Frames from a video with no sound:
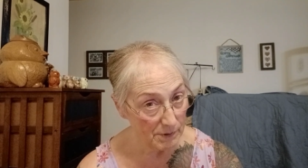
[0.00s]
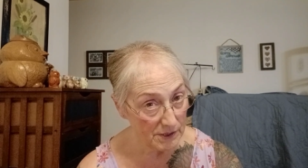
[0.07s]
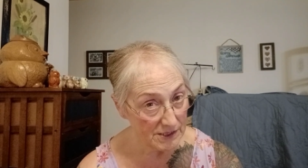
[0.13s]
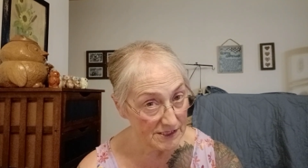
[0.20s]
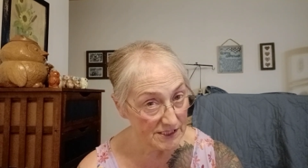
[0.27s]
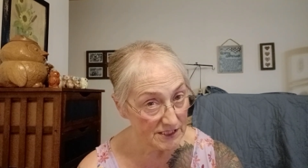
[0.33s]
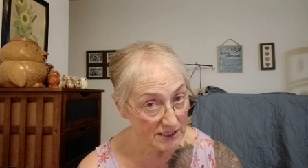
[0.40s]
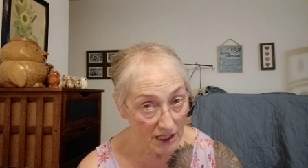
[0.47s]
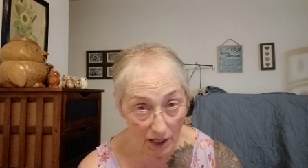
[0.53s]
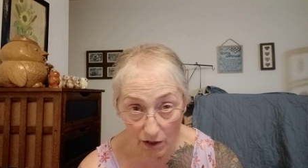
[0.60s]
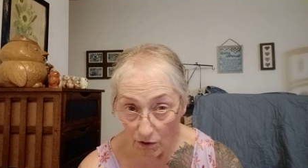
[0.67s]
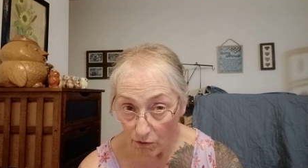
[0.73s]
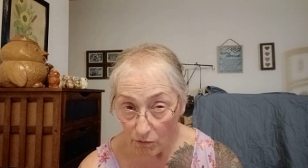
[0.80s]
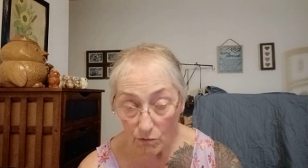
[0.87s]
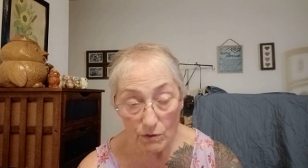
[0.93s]

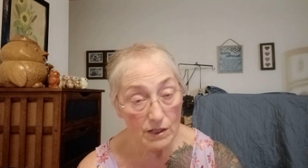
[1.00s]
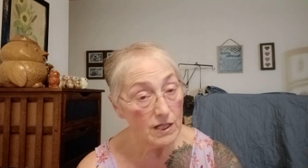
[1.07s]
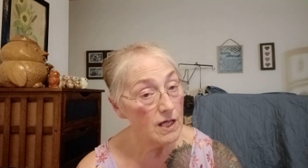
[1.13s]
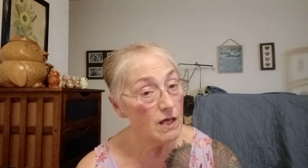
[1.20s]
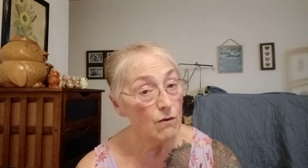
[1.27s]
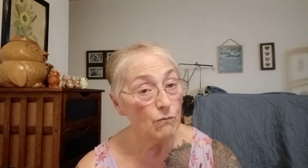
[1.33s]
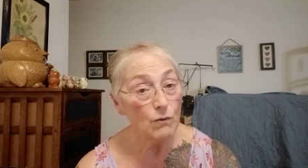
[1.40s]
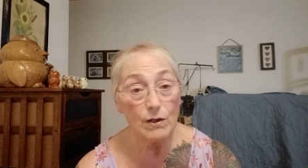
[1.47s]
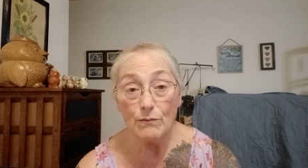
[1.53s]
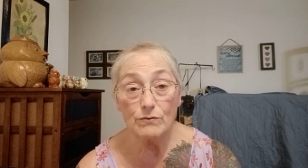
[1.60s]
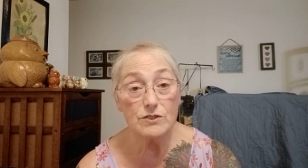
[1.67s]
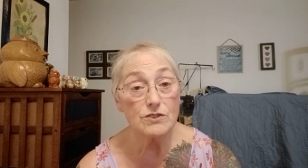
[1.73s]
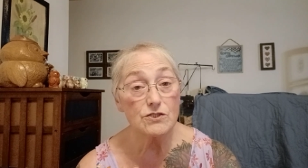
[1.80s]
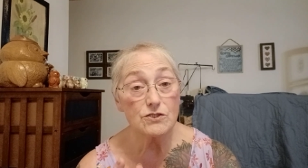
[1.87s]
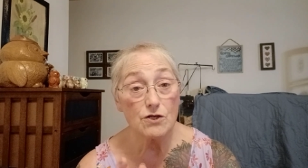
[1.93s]
So we would
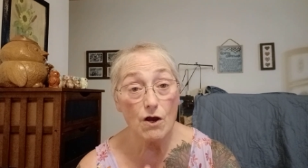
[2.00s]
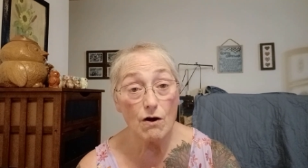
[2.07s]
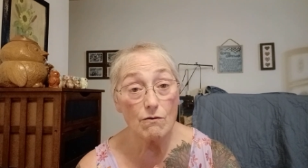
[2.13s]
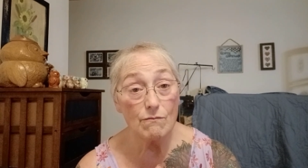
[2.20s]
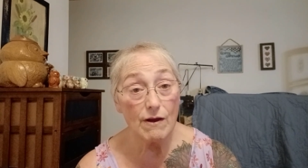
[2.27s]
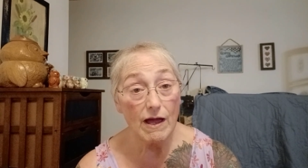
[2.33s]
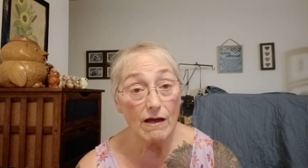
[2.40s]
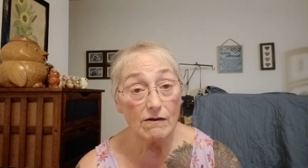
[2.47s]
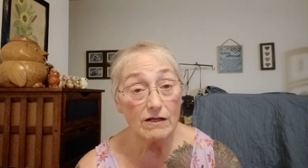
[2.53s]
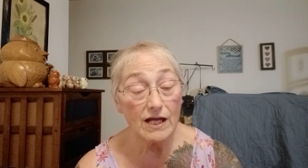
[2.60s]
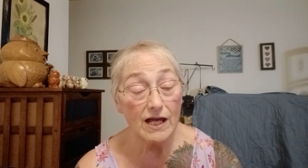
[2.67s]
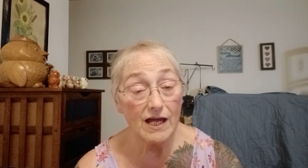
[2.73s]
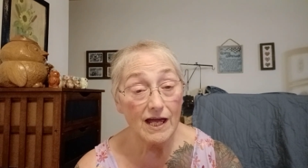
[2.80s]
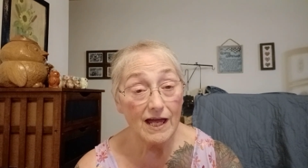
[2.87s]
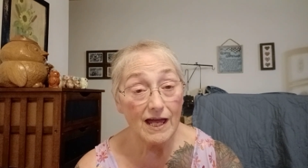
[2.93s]
just turn around
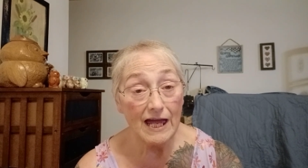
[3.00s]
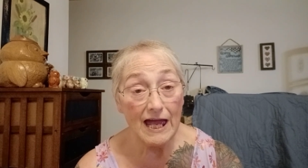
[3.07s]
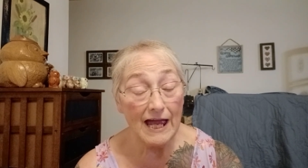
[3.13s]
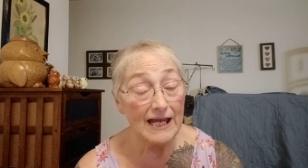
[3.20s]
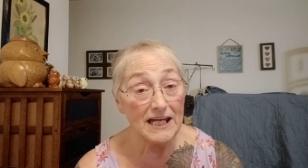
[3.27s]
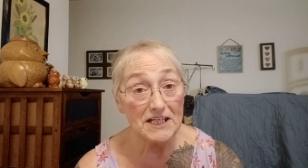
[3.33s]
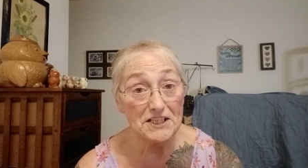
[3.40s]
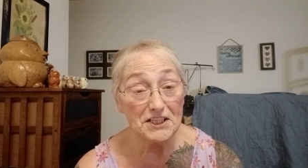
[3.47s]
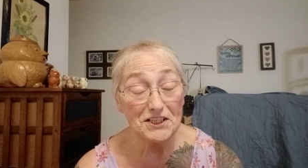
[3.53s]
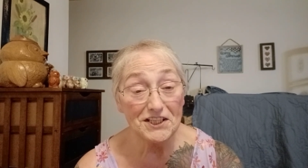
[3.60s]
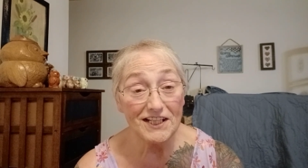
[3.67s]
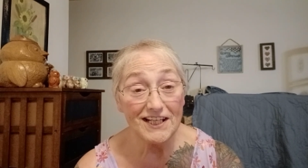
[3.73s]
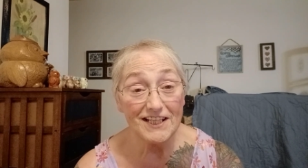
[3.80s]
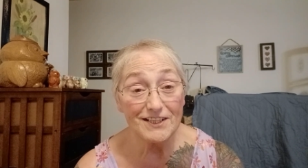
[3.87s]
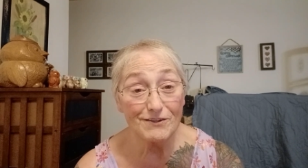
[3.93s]
and get to
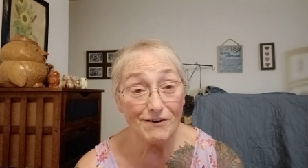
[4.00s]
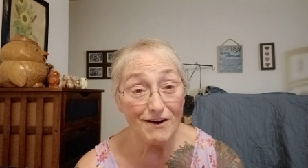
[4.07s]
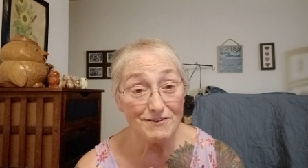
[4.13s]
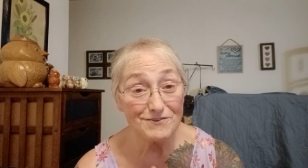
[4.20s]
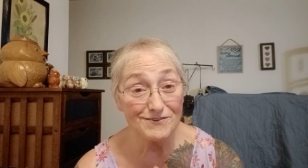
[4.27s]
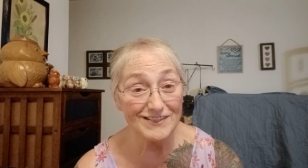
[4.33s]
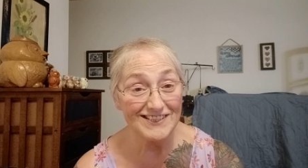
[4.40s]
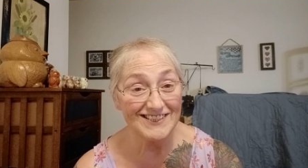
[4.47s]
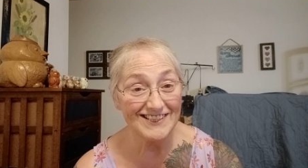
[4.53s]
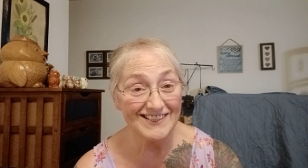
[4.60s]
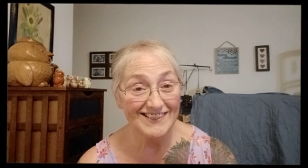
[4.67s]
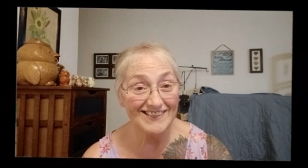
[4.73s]
looking at the groceries.